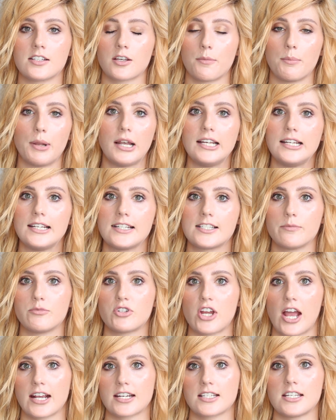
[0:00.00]
is completely
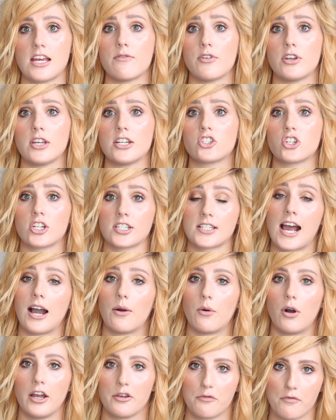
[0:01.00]
subjective and it's just
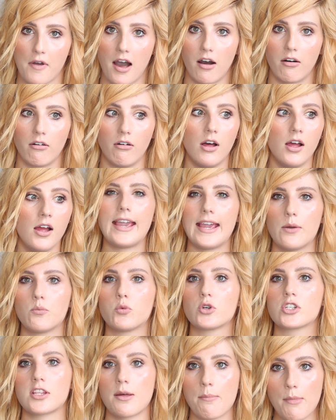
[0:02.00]
how I felt.
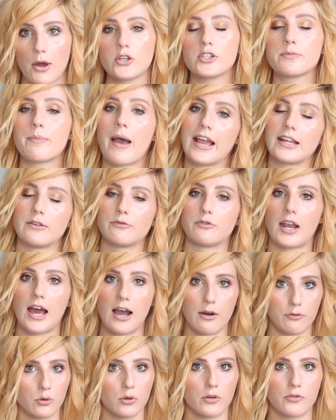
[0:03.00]
It was the most painful
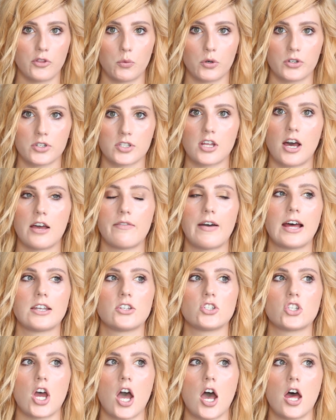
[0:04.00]
out of all of the ones that I've
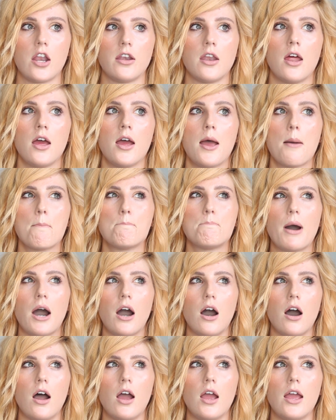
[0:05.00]
had done,
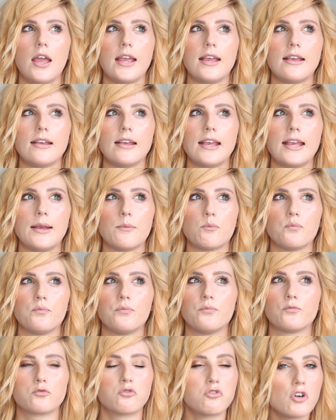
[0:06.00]
but it
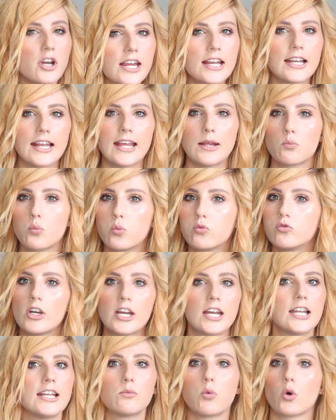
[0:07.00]

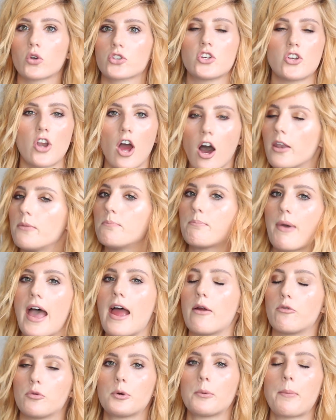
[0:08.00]
really wasn't
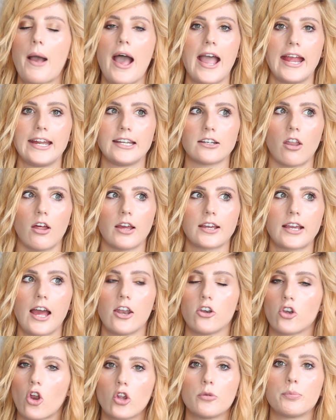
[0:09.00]
unbearable pain. Like,
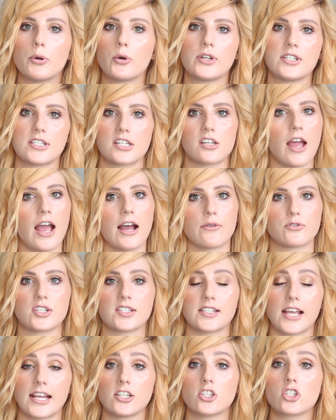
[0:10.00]
at no point did I have to
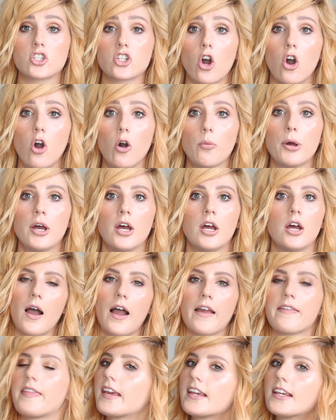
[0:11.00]
say stop.
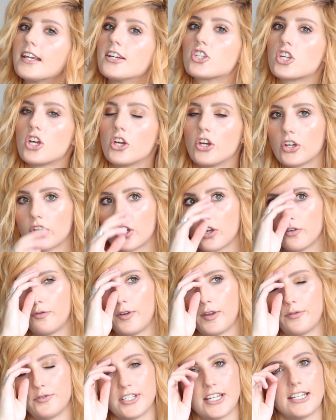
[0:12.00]
I think it took
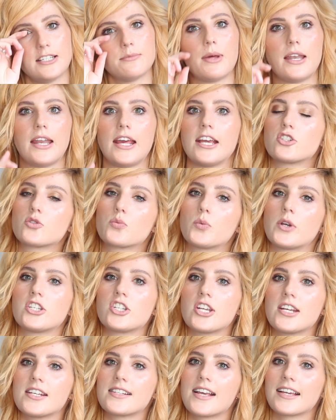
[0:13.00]
15 minutes,
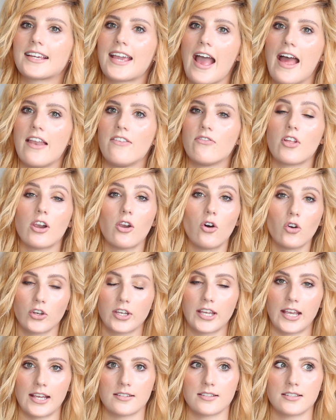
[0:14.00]
which is, again, the
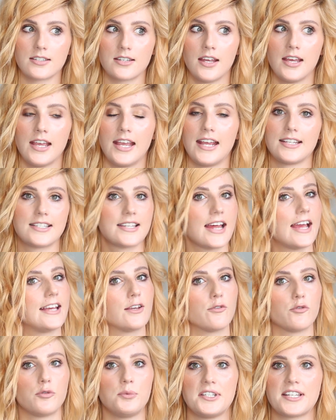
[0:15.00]
longest it's
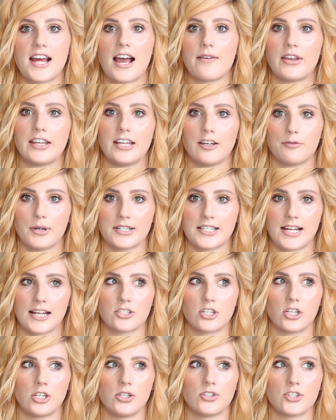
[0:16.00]
taken for me to have any of my
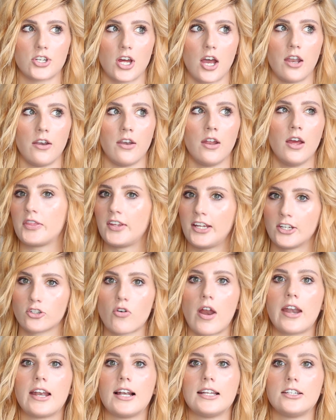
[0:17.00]
tattoos done. But the
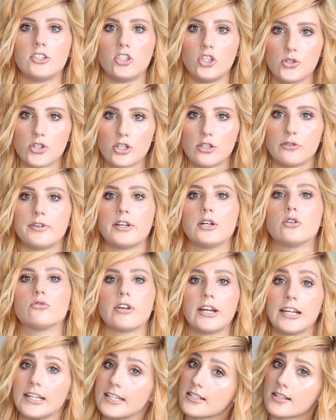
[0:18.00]
adrenaline you do feel
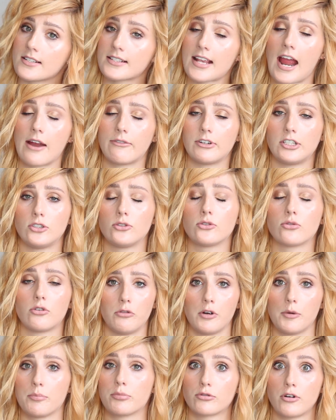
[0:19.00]
really does carry you
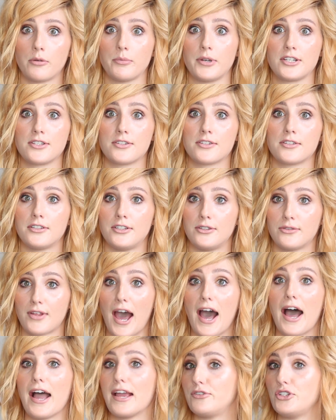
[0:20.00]
through, I promise you
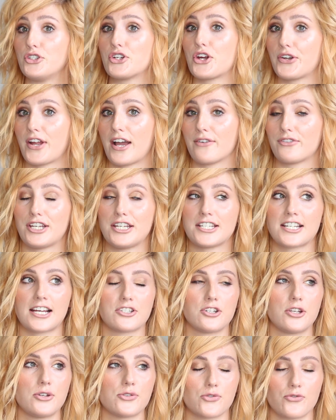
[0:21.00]
that, if you don't have any
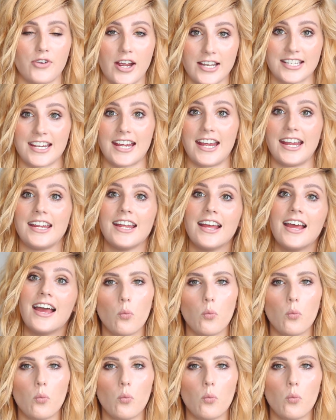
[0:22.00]
tattoos already.